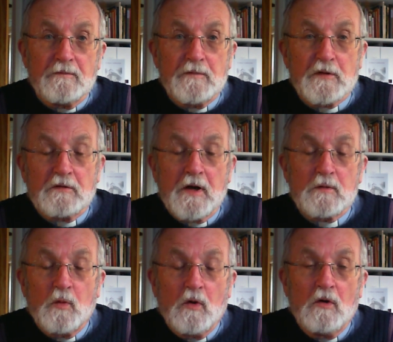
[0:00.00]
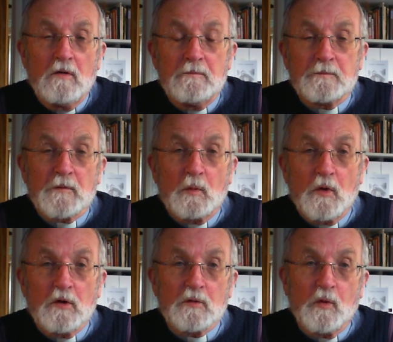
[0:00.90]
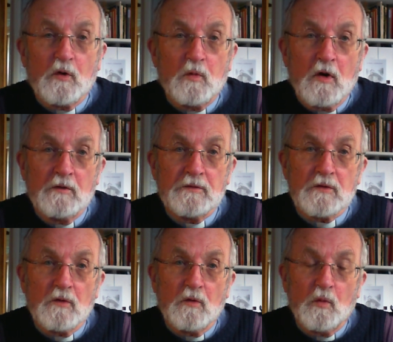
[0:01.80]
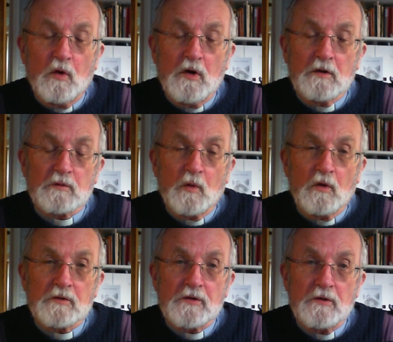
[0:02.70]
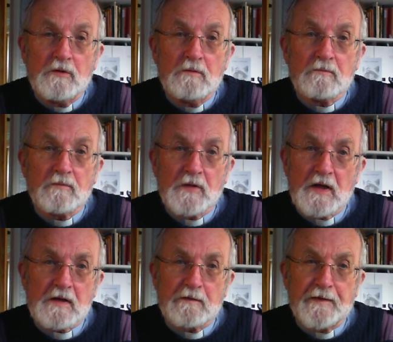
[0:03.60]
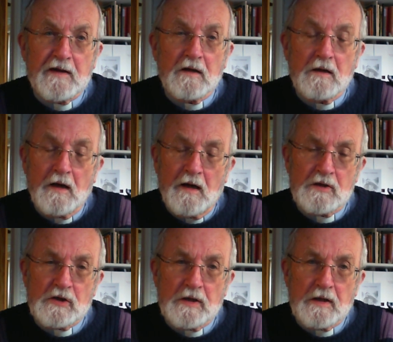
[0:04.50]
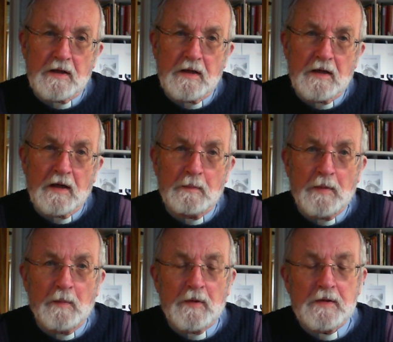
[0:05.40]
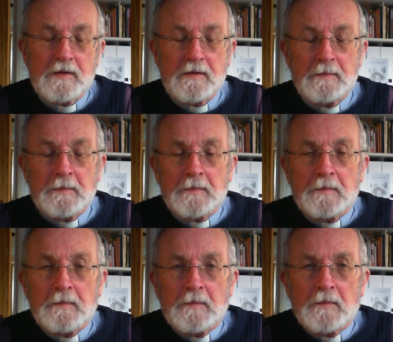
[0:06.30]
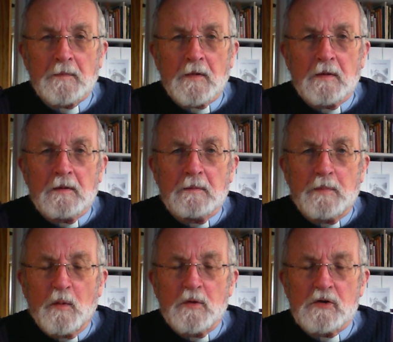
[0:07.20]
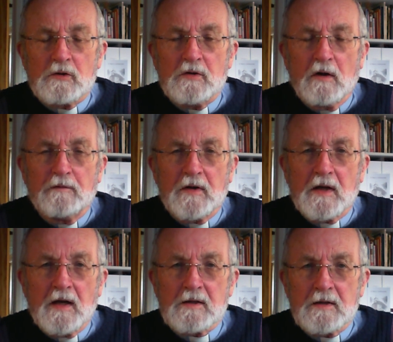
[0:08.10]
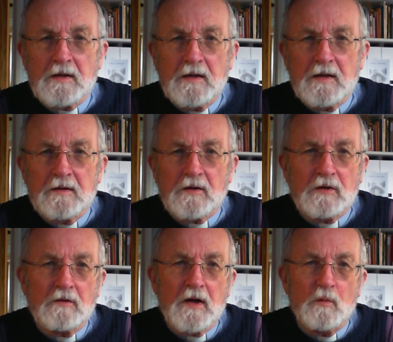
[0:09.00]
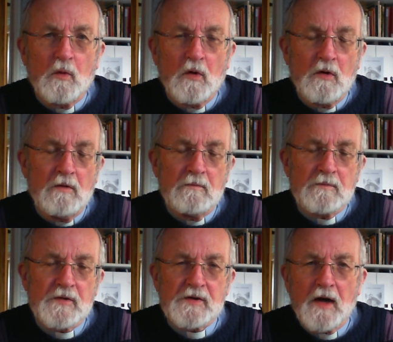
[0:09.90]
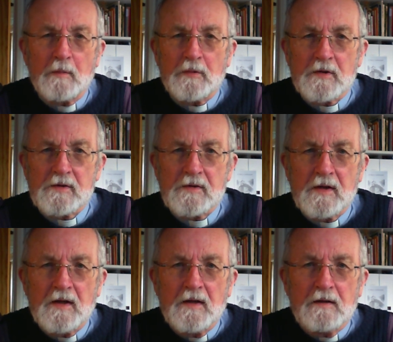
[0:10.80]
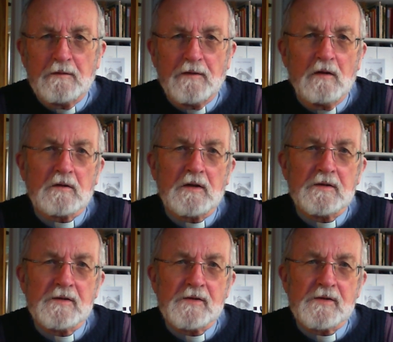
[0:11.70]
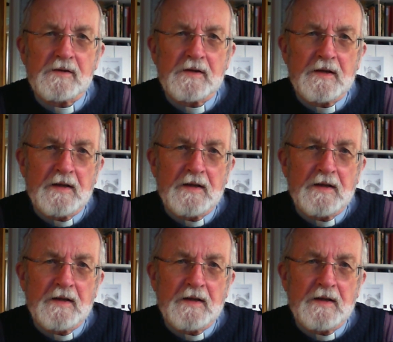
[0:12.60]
the Great War, World War One or World War Two. These figure largely in our memories. But we should not forget the Korean War, Cyprus, Falklands,